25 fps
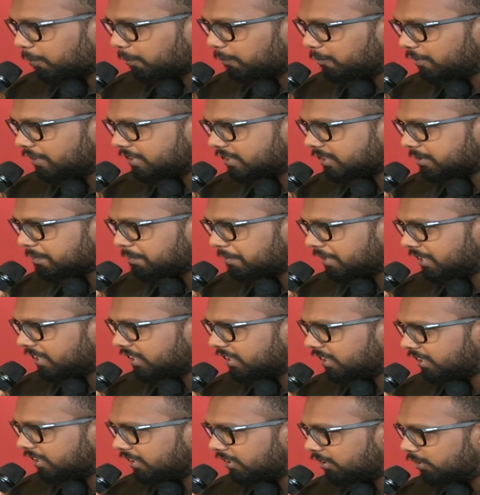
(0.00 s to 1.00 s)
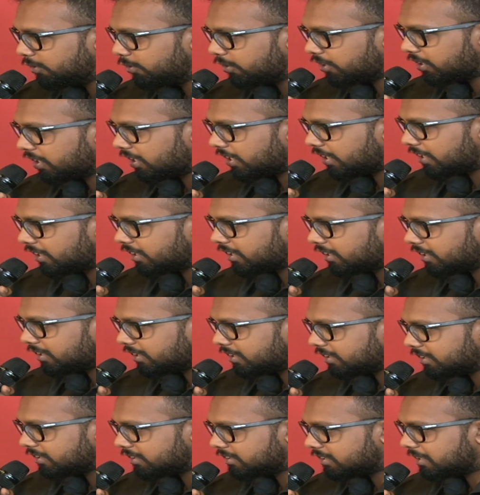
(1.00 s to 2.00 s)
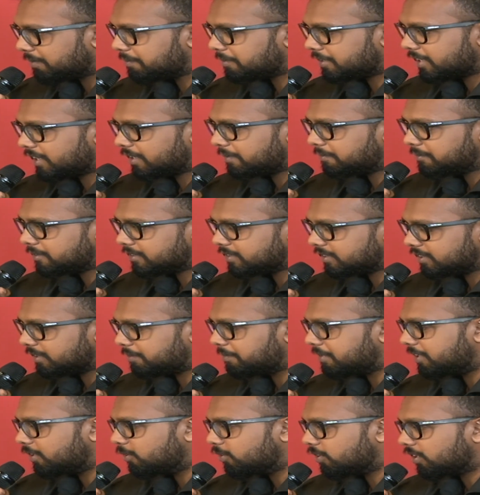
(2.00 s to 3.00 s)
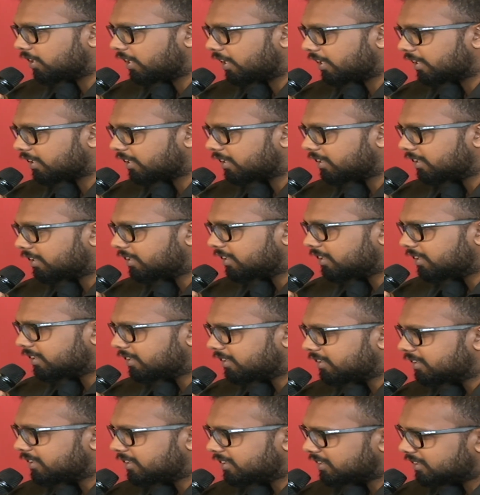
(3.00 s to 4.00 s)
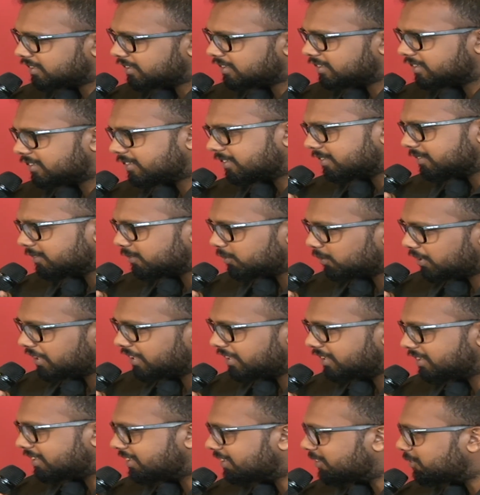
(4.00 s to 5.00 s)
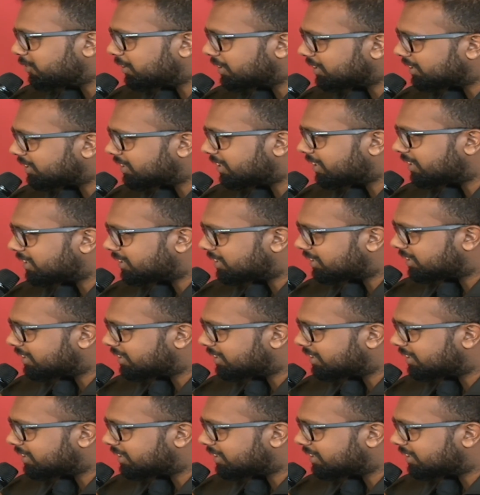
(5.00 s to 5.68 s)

which may look like sometimes it may look like why is he doing such